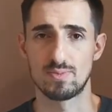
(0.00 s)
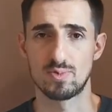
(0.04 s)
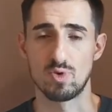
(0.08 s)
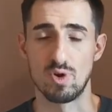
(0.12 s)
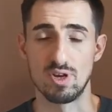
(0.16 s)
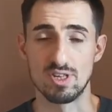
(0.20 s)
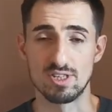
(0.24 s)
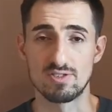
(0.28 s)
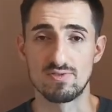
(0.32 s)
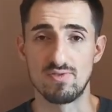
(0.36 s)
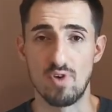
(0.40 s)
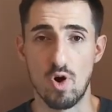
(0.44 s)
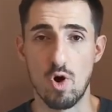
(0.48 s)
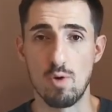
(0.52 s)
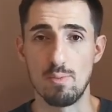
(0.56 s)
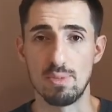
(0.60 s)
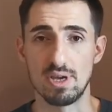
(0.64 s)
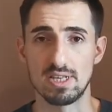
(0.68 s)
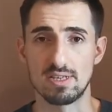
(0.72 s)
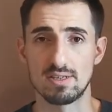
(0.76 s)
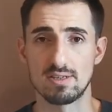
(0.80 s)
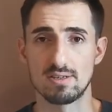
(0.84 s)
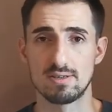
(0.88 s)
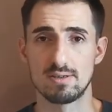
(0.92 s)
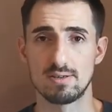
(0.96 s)
transform
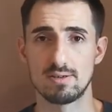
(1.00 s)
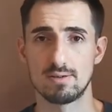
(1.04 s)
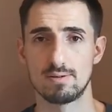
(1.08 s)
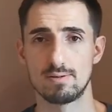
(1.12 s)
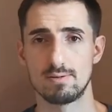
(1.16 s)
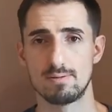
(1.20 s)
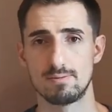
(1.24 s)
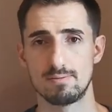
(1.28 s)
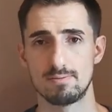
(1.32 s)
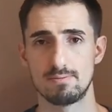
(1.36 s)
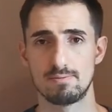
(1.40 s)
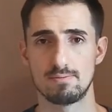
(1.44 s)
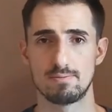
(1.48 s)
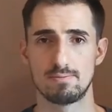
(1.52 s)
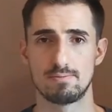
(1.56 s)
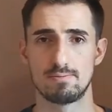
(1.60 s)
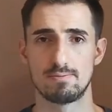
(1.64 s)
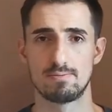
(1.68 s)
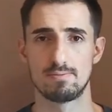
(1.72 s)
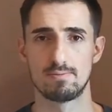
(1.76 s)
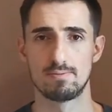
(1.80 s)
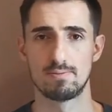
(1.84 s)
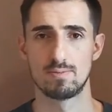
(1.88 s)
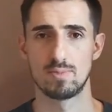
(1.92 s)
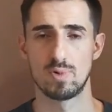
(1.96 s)
it?
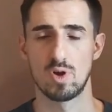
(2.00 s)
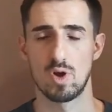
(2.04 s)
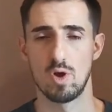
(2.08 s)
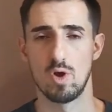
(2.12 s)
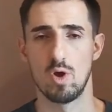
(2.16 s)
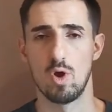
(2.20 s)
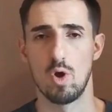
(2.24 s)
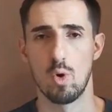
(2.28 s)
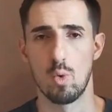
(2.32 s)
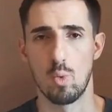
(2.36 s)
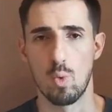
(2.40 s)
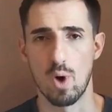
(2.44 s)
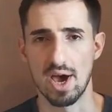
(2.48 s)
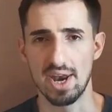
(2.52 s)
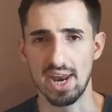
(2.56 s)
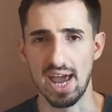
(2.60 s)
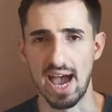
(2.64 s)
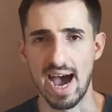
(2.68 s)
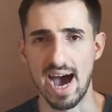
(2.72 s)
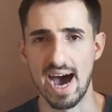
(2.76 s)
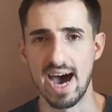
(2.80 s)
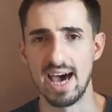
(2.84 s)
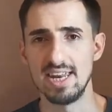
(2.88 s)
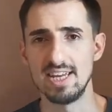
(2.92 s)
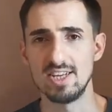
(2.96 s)
What
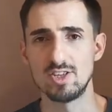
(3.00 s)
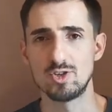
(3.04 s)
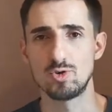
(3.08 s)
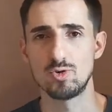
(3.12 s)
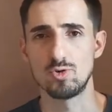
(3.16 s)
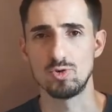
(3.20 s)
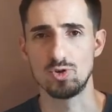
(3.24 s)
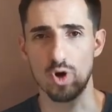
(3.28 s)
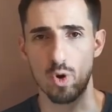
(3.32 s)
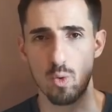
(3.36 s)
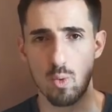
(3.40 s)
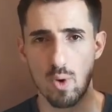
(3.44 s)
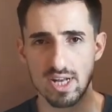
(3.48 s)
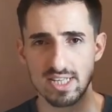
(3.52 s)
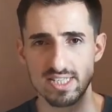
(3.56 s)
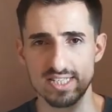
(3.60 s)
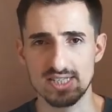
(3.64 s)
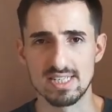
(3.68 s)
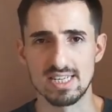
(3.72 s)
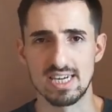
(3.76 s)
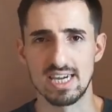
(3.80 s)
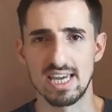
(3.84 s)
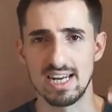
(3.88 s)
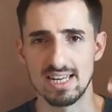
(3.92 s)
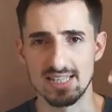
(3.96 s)
attitude or what
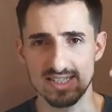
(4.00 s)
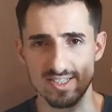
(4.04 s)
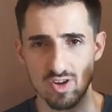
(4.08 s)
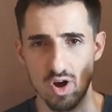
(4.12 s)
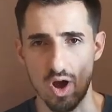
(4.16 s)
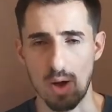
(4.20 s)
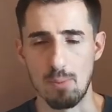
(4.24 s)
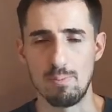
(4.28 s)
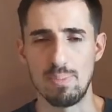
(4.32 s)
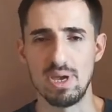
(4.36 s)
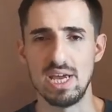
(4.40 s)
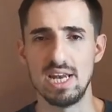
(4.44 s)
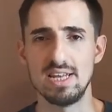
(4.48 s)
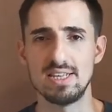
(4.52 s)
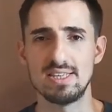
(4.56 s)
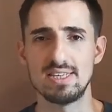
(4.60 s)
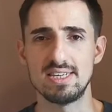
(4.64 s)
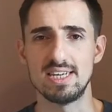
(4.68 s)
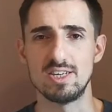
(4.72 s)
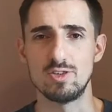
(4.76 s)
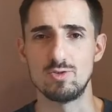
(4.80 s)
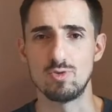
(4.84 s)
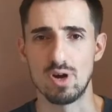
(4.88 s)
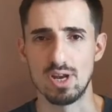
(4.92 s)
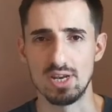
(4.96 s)
skills or
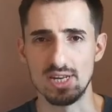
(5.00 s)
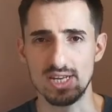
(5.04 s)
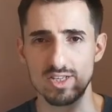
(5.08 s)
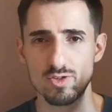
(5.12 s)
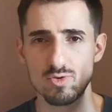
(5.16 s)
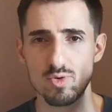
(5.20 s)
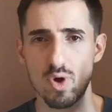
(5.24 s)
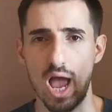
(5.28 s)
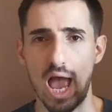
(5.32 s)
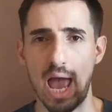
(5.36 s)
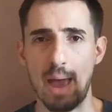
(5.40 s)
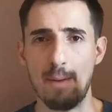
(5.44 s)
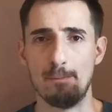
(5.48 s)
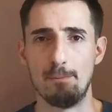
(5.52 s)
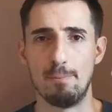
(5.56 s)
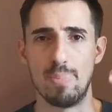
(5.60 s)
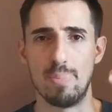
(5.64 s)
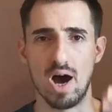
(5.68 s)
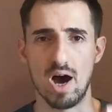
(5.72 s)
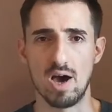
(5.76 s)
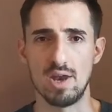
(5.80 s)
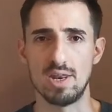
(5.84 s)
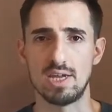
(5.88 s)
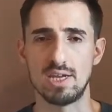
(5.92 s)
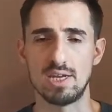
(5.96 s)
ability do I need to
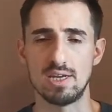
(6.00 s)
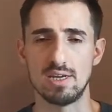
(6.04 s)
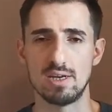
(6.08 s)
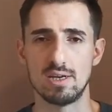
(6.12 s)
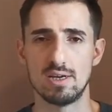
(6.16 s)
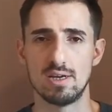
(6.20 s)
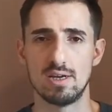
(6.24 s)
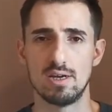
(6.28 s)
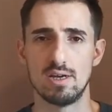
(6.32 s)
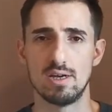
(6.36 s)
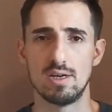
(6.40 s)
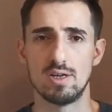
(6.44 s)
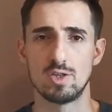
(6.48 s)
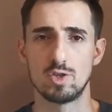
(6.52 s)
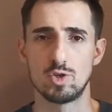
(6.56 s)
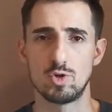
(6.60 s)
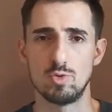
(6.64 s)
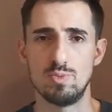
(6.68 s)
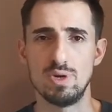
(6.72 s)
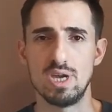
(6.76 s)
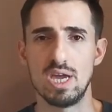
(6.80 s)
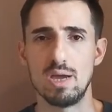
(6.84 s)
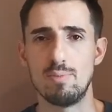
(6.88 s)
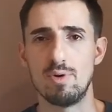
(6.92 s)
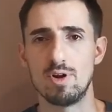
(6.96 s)
embody to
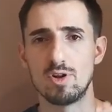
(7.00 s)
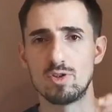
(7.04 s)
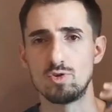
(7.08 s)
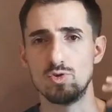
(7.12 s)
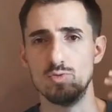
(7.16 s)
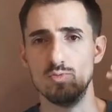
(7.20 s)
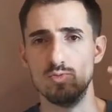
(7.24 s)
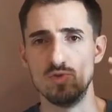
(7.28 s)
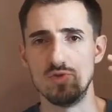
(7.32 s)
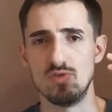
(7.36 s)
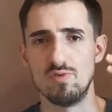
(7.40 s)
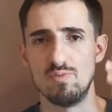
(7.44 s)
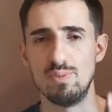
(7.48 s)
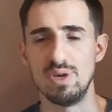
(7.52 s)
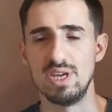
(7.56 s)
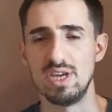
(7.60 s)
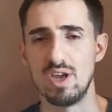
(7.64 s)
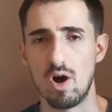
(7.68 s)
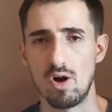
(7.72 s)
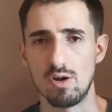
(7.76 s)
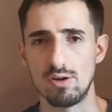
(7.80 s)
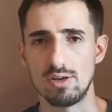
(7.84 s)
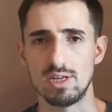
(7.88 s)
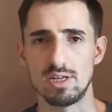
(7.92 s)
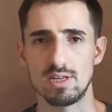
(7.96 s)
be able to move
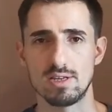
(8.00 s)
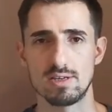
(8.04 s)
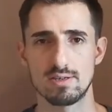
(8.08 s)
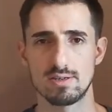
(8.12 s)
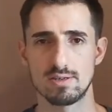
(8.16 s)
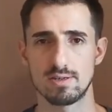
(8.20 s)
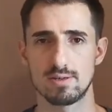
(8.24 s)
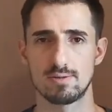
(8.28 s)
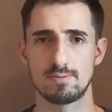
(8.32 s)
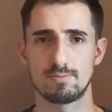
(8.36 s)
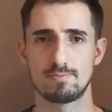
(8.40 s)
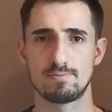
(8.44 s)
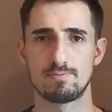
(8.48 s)
beyond it?